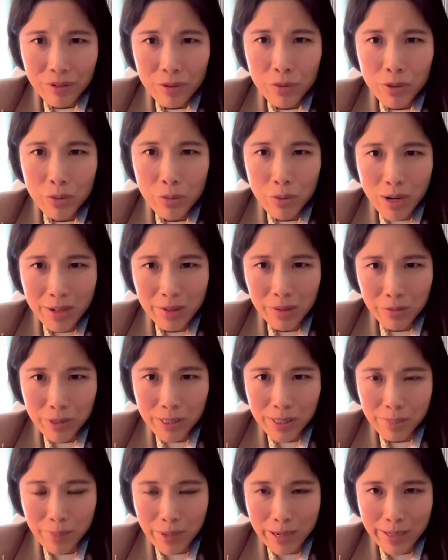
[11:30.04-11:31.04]
We want
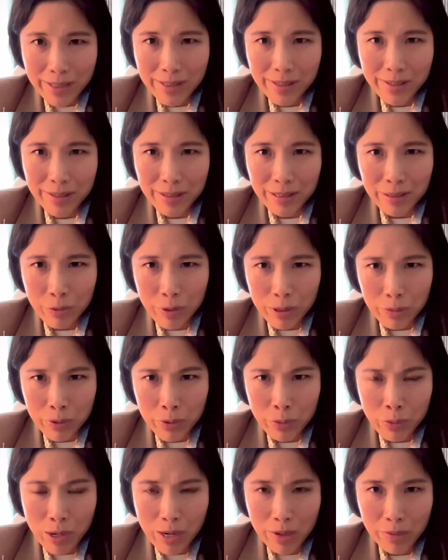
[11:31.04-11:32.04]
what's best, what we
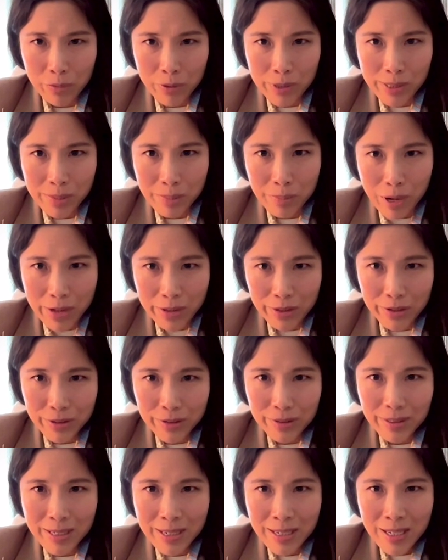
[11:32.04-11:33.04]
want, what's
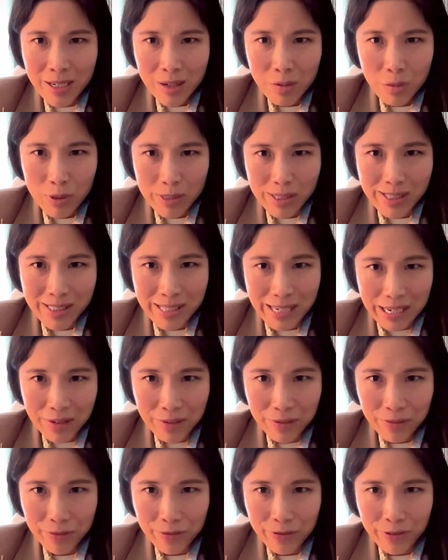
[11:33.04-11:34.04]
modern, what's
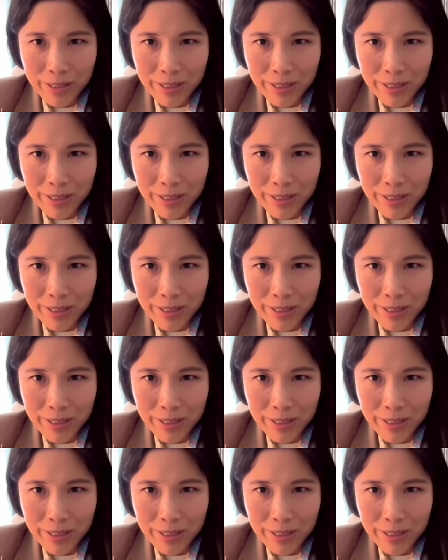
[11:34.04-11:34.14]
safe.